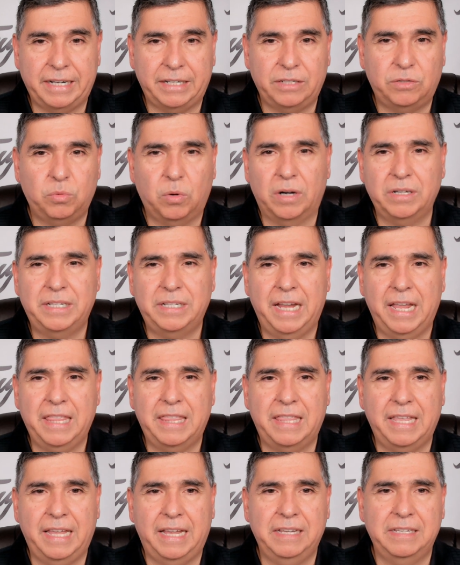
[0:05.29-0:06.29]
Duarte
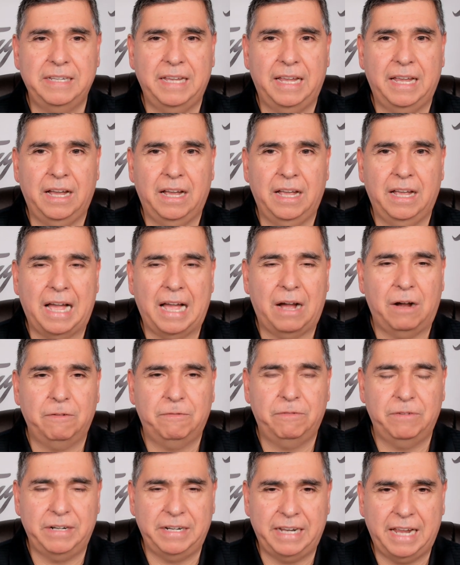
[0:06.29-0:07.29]
Theis out for
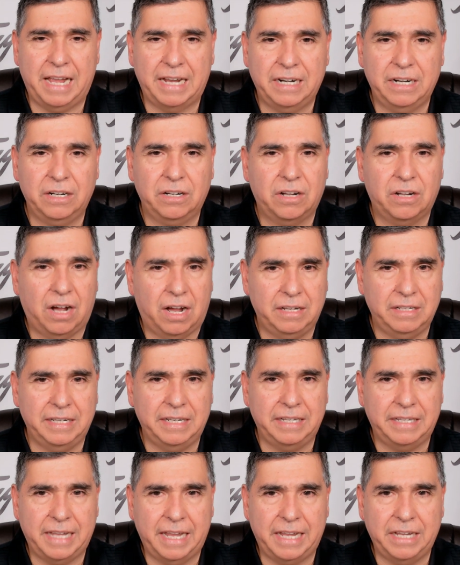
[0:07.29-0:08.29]
Indiana. Conley
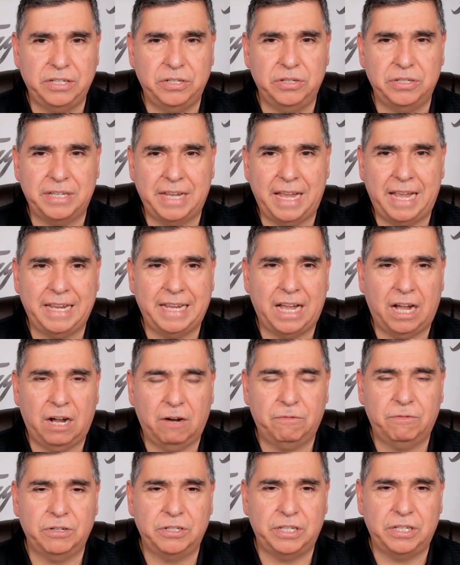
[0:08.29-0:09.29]
Gay and Juzang out
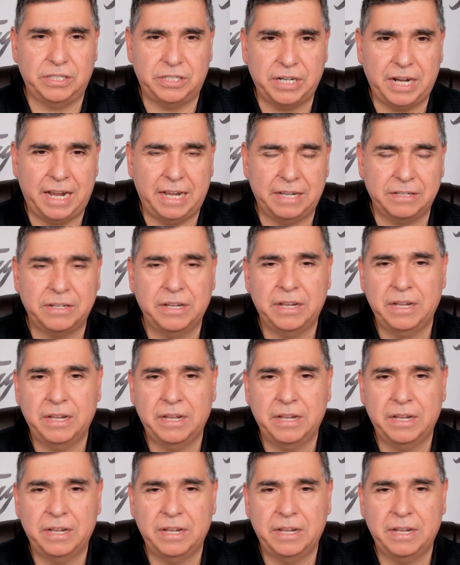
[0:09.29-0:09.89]
for the Jazz.